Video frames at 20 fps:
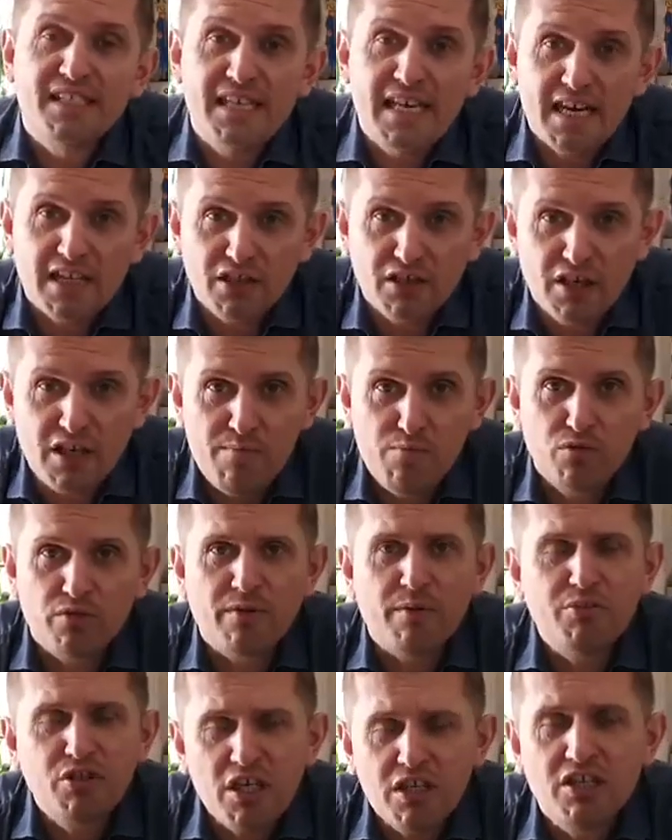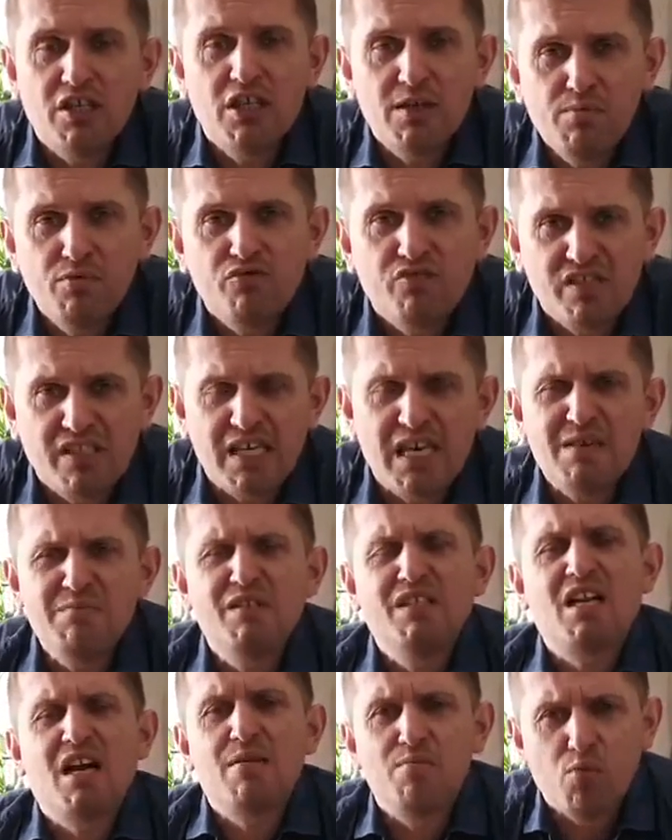To all of you in
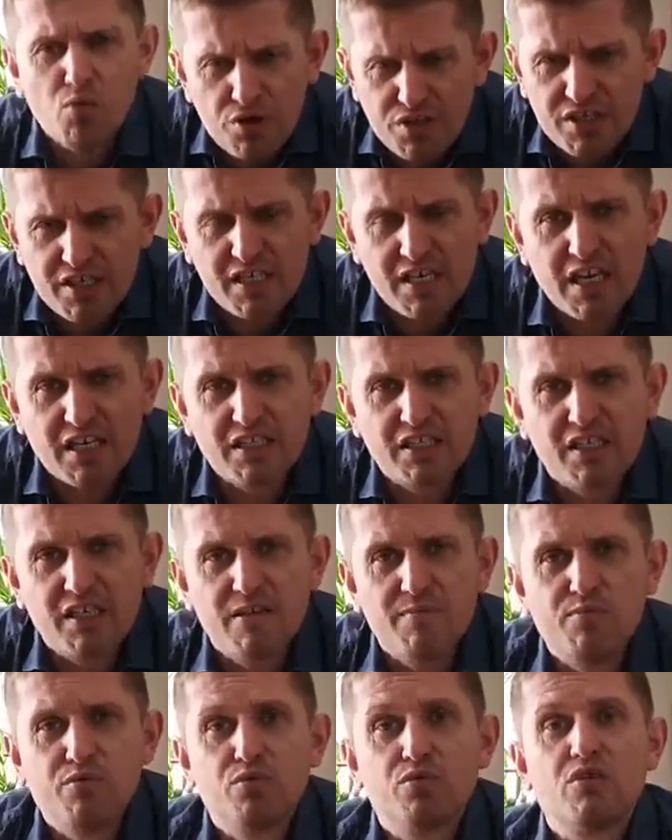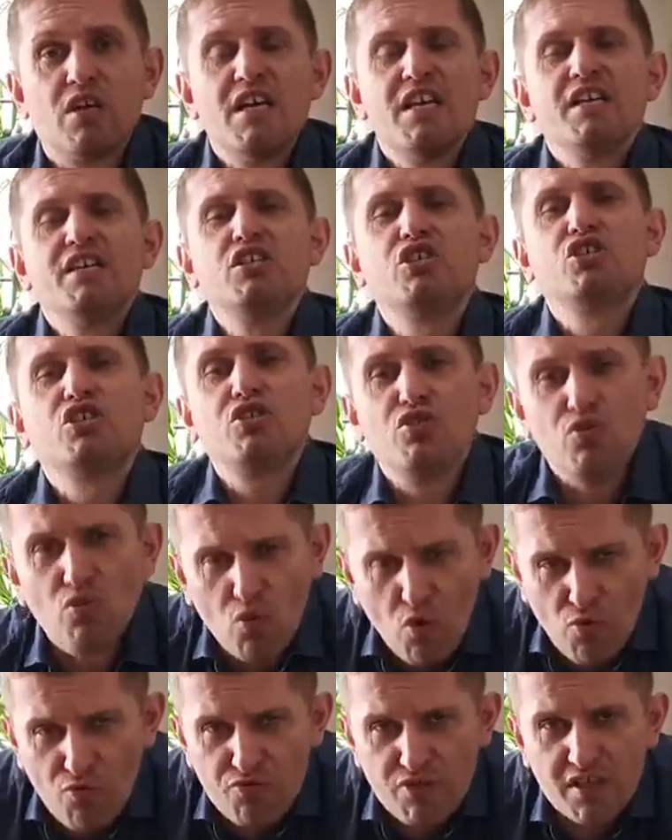the first stage there will be an ass why
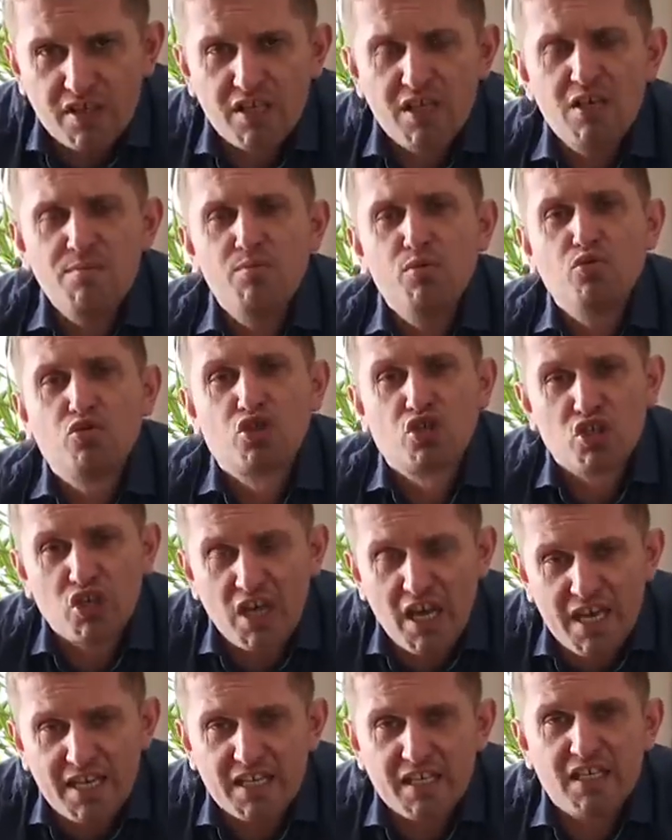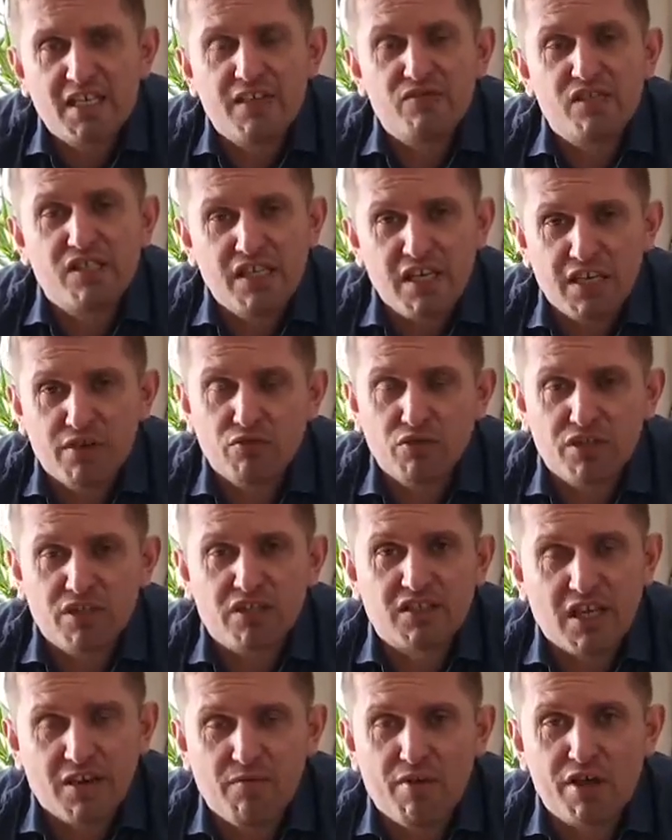well. Because the ordinary free,
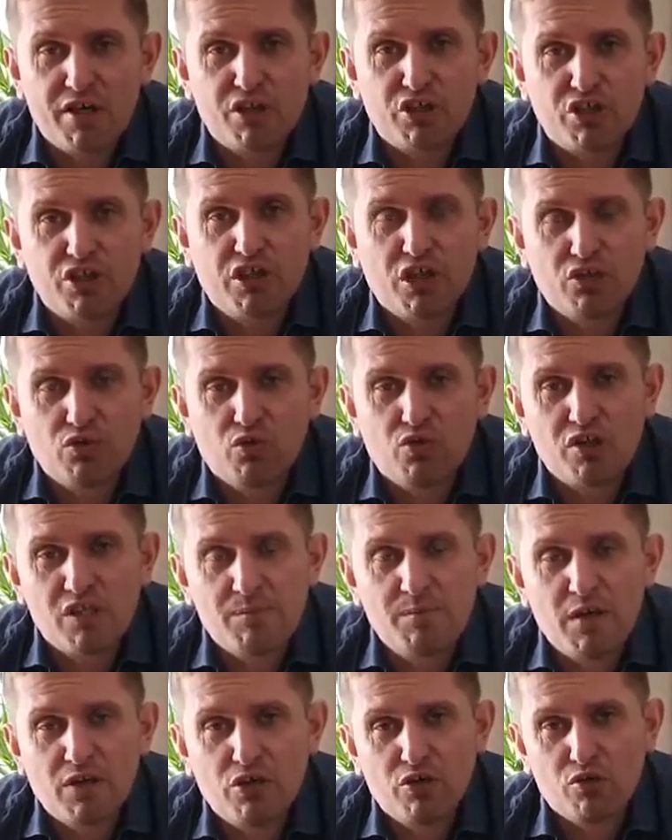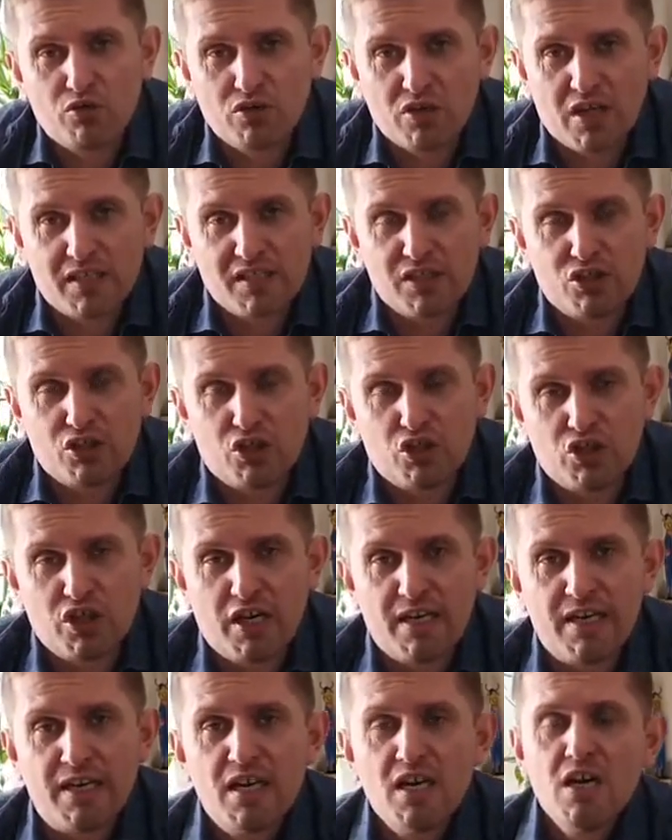the person of type me and
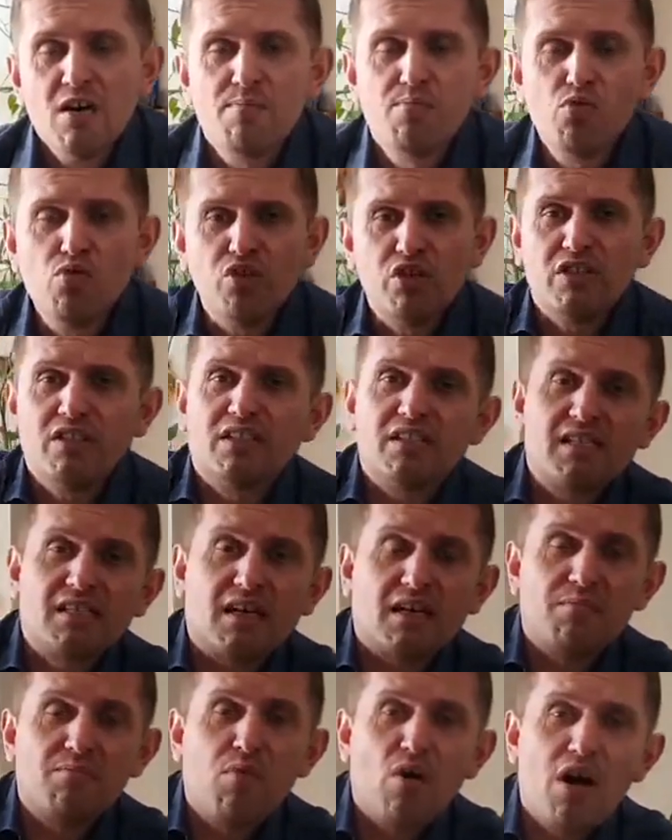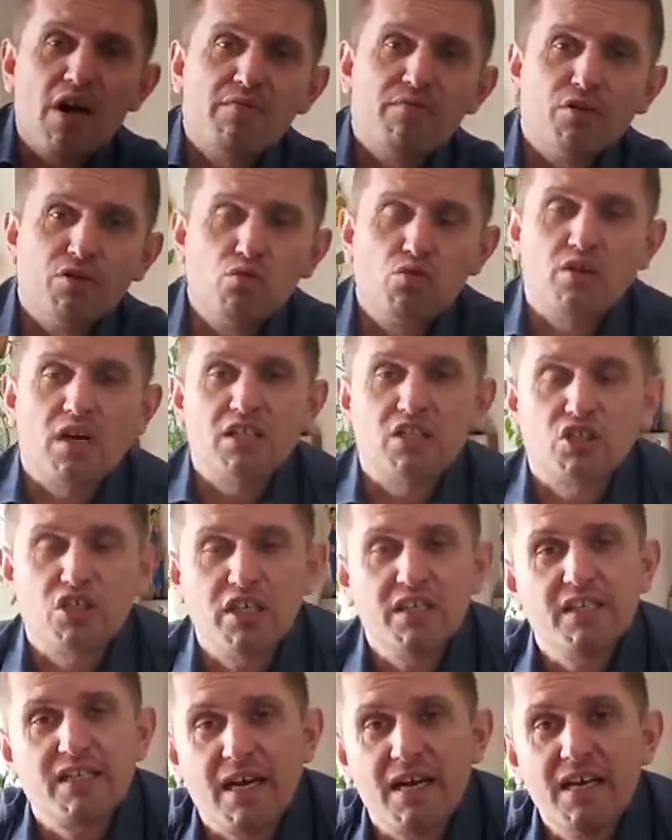kin for, on
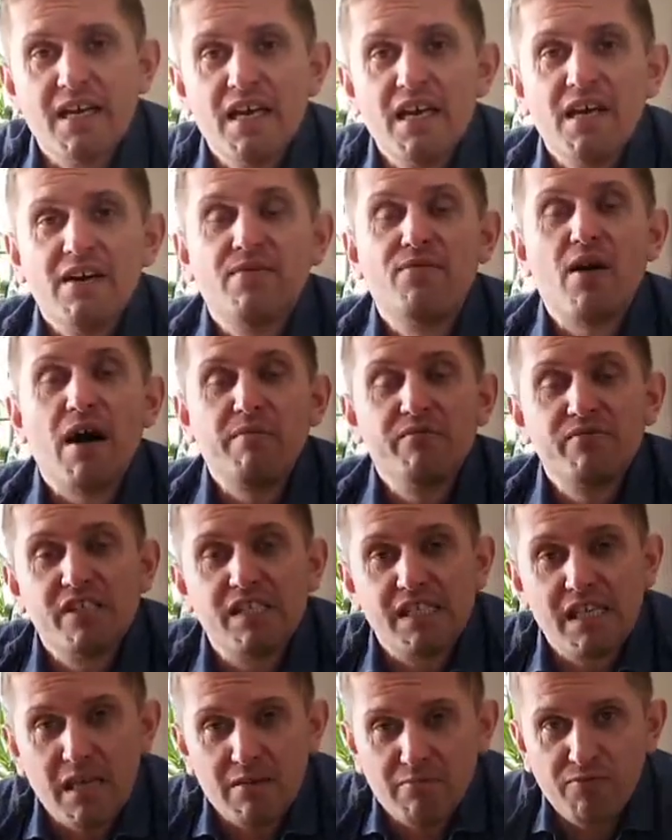quarantine at home and apartment,